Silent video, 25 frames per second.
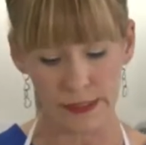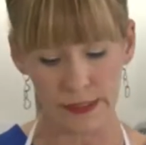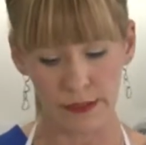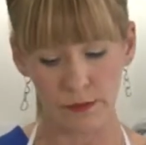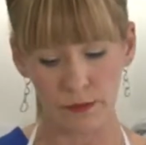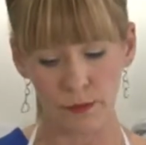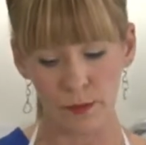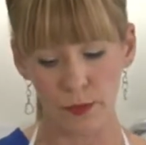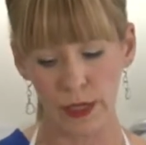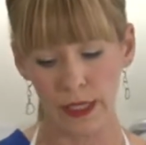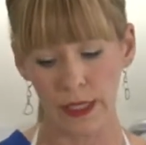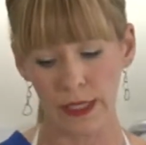
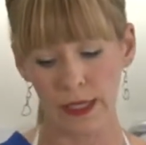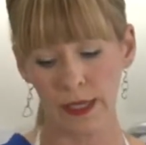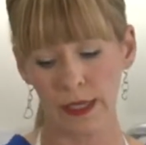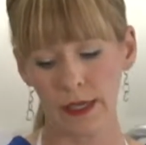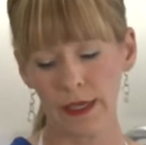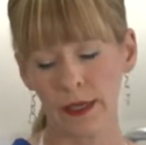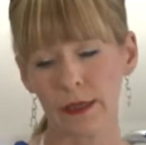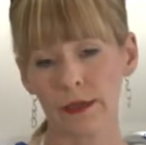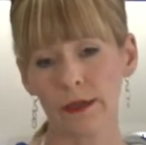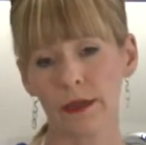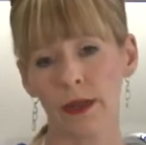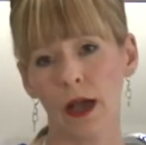then we
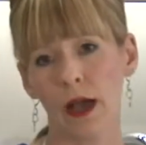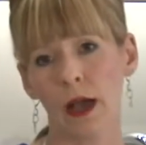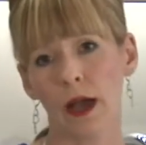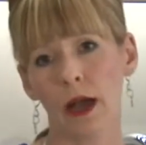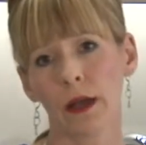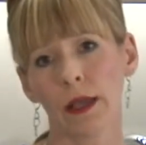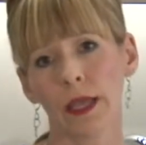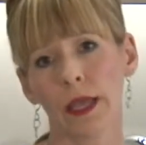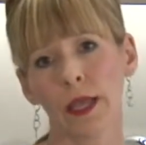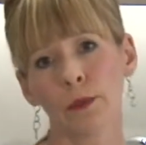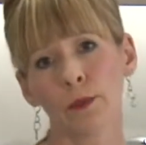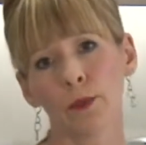can
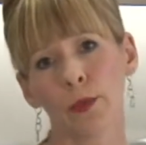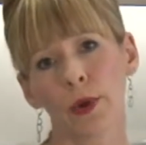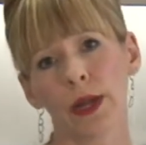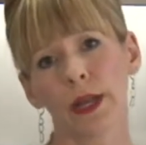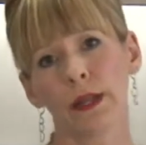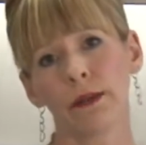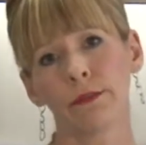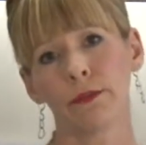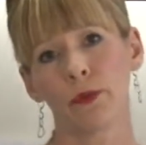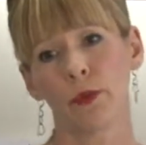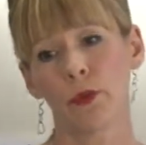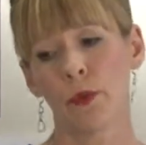get them
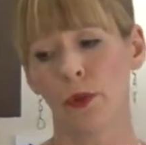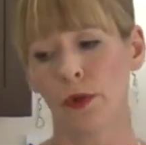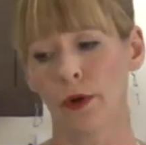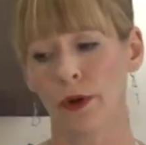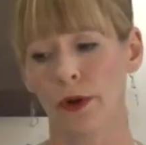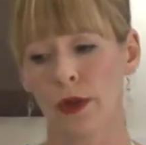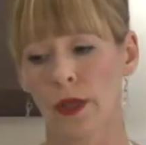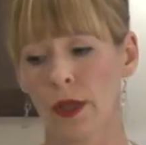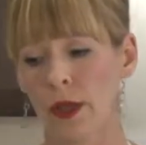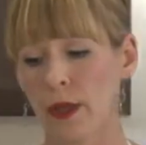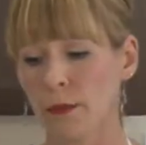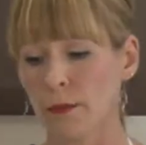ready
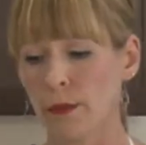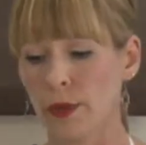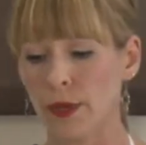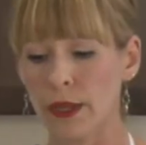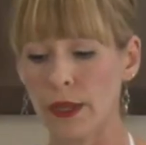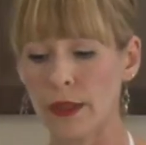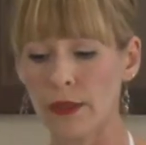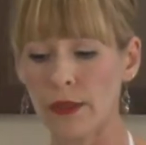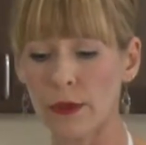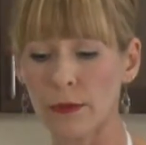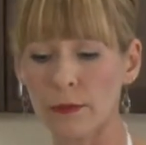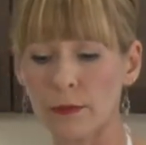for
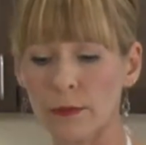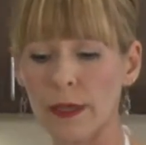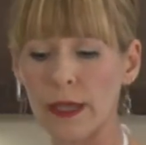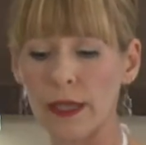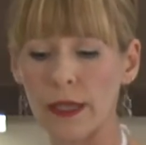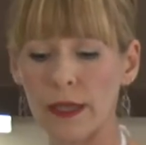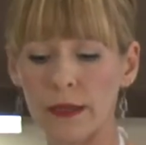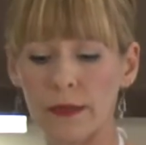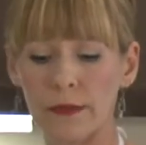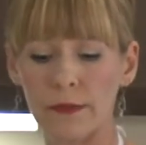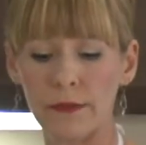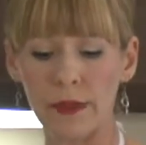putting them
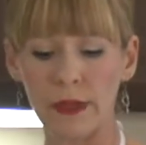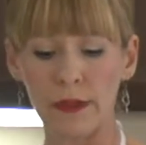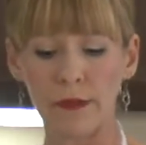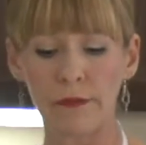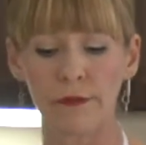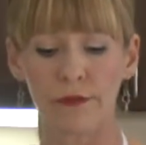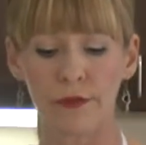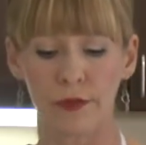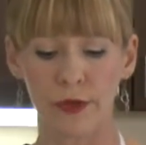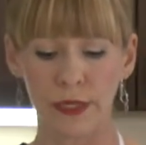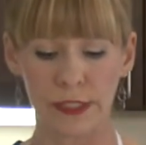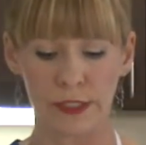in the
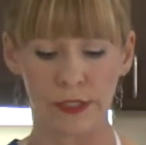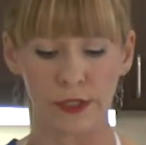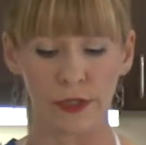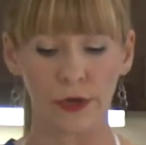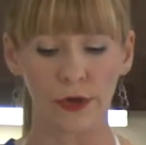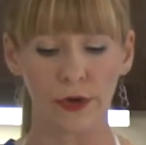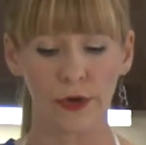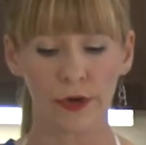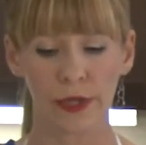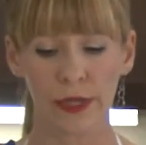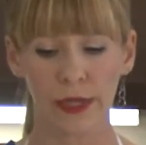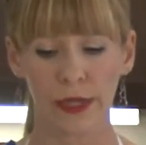
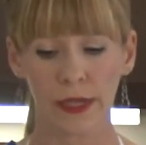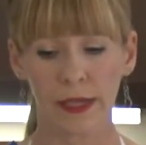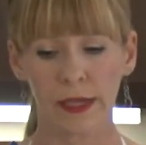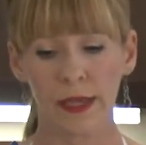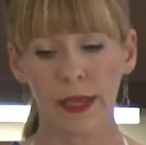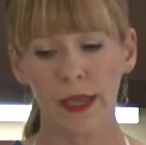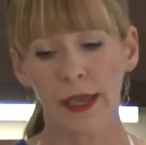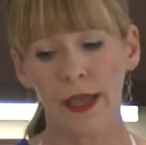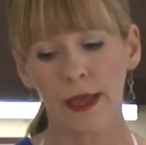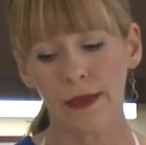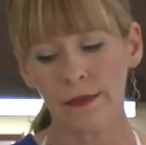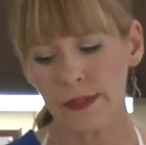freezer, okay?
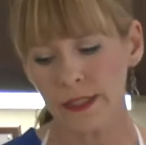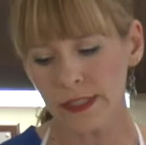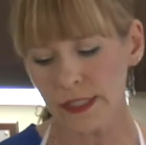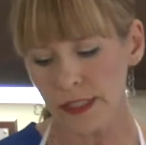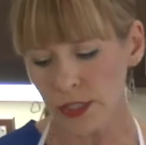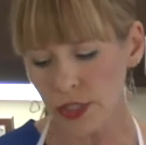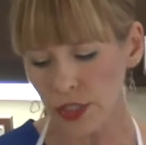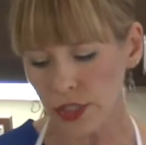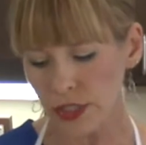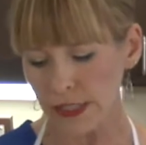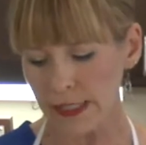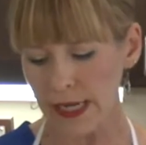And
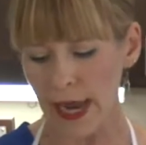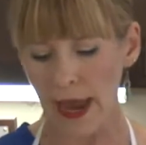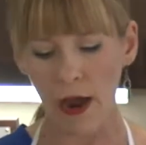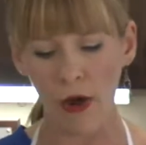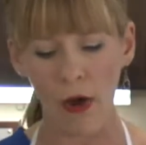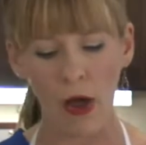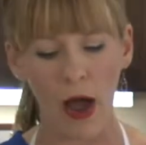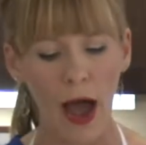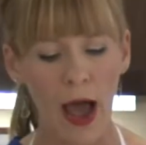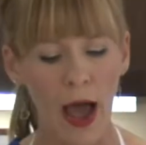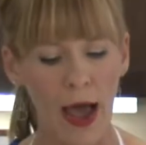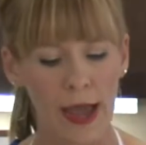this is just
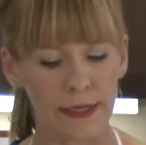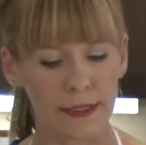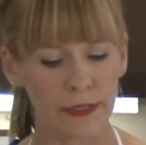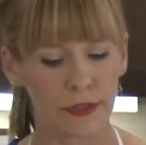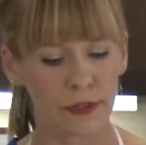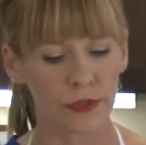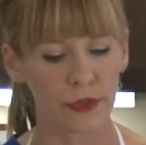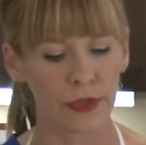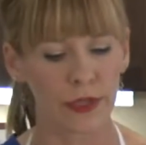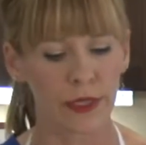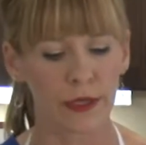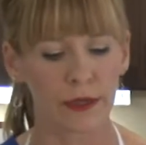how I
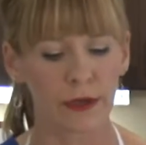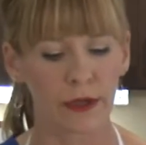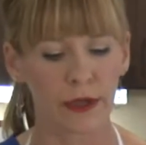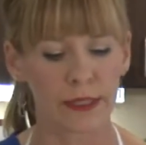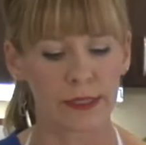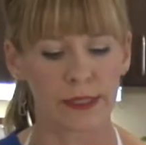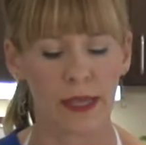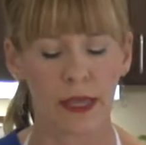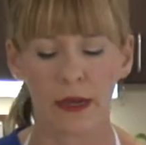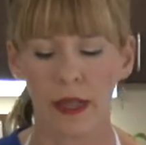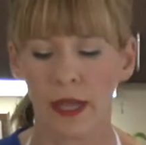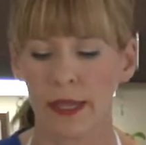do it
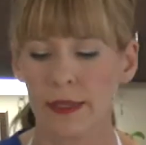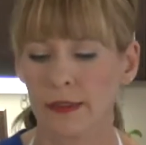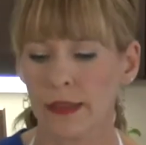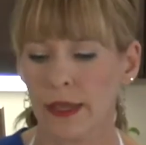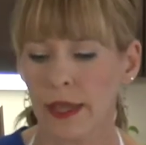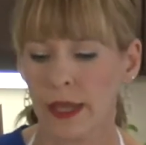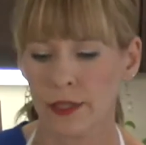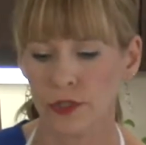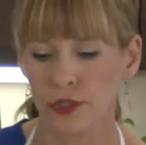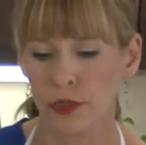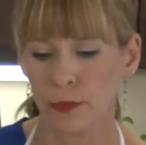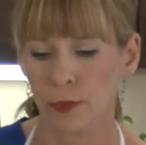because I like the
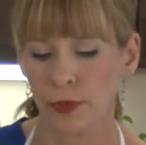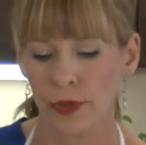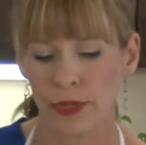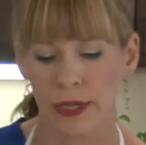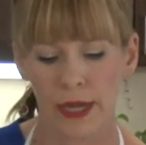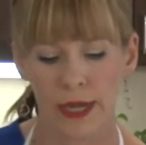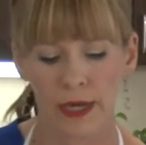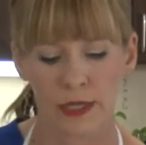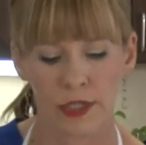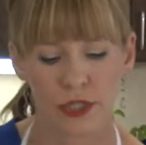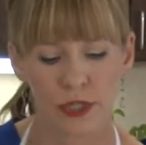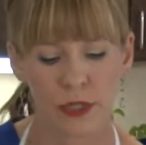extra
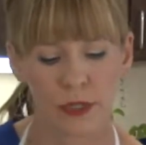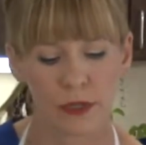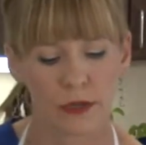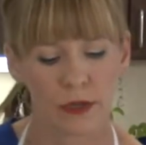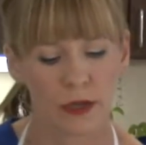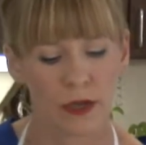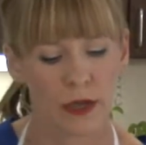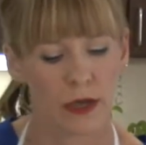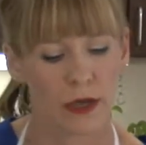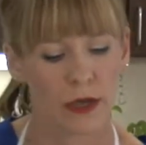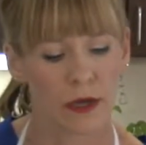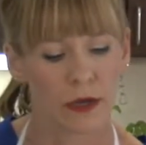
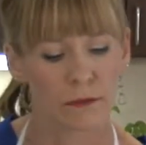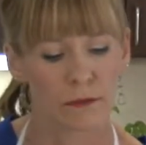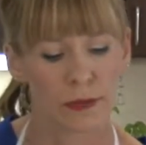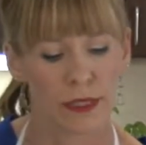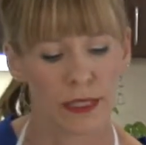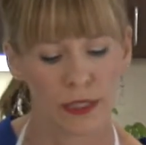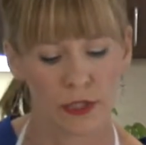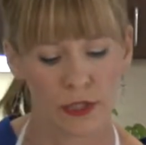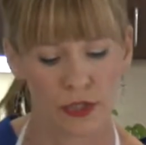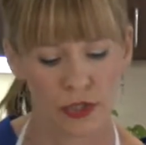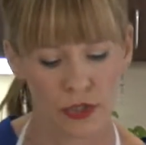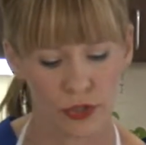protection,
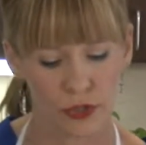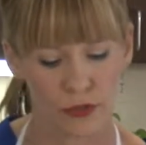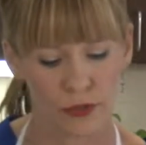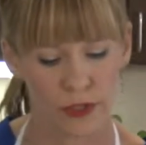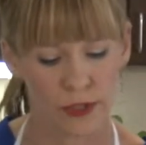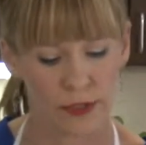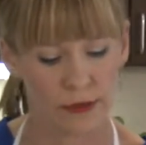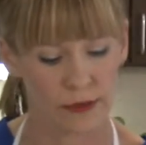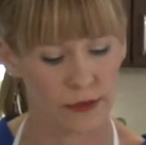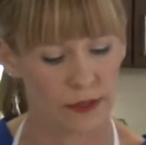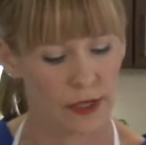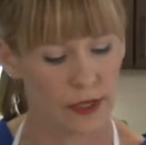making sure
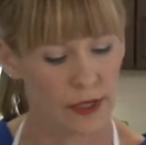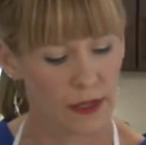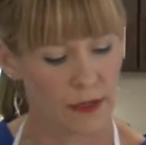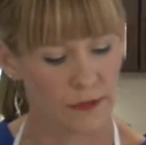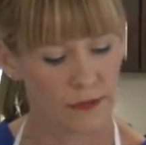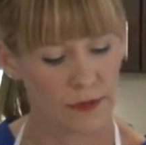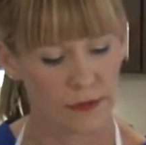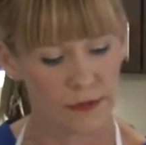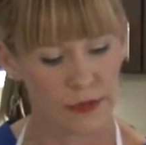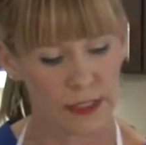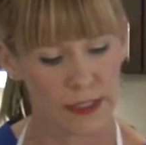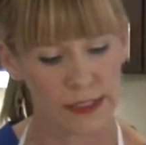that
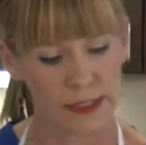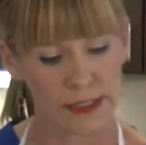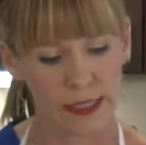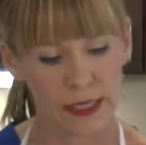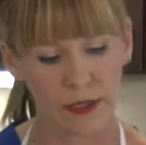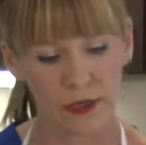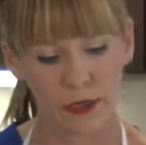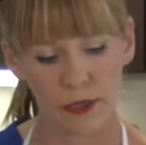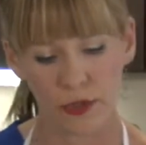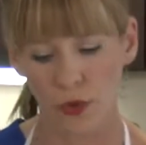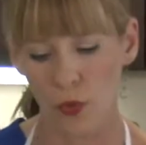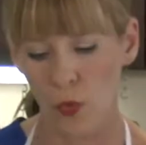they
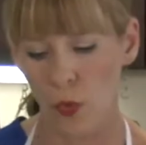stay good